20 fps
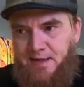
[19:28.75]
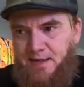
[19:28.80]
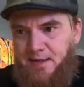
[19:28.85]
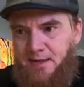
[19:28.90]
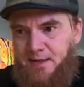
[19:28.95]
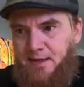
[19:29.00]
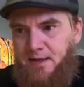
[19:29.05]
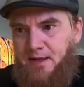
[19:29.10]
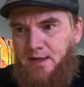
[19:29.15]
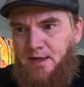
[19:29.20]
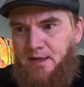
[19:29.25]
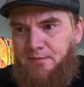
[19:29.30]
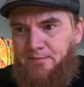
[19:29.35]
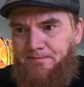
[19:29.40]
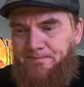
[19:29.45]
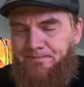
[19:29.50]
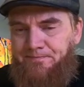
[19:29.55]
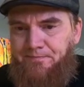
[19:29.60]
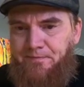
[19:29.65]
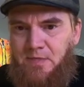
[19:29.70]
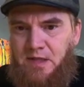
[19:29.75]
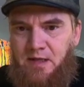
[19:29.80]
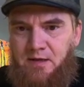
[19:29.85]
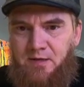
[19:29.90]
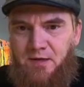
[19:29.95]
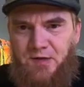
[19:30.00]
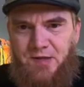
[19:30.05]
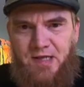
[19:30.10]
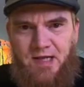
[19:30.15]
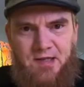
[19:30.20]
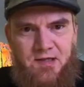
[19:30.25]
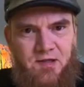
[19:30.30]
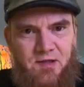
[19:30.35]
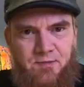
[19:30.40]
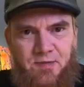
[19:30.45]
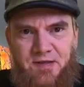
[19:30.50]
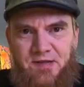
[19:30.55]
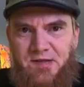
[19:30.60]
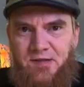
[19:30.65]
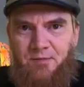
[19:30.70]
And there's
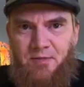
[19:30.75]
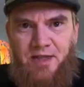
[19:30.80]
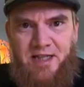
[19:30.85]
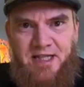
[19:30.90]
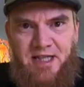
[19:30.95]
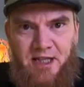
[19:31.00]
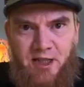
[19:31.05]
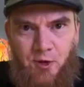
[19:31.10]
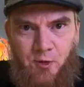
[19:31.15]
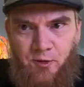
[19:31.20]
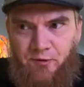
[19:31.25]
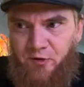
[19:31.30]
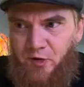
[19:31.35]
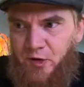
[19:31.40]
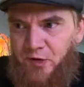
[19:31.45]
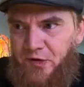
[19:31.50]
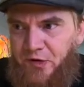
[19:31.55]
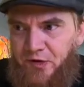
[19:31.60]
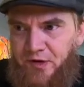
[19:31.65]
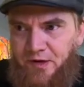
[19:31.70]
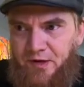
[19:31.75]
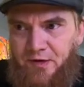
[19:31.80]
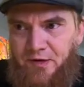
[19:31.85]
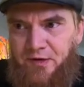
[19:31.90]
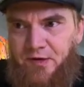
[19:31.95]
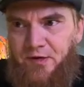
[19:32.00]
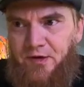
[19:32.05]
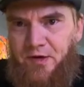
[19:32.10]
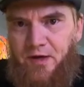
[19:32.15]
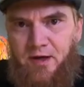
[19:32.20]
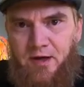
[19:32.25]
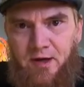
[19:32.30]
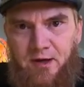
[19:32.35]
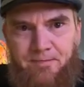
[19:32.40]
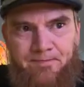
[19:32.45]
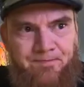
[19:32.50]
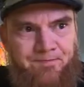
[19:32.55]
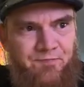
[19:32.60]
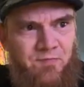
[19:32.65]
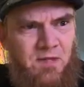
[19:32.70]
actually been some leading universities, I
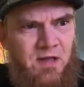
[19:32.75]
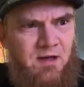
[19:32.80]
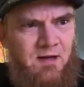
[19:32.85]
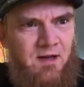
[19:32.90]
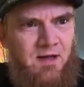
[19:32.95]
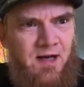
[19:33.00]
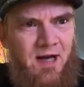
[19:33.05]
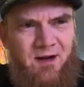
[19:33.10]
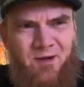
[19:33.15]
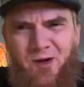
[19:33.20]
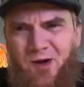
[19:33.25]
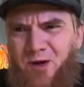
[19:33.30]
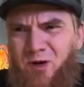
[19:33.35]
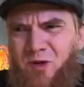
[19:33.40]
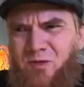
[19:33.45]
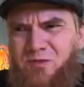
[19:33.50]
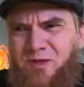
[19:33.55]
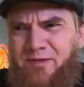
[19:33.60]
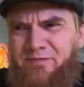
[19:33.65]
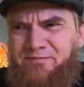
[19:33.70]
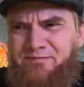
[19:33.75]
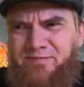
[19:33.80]
don't know,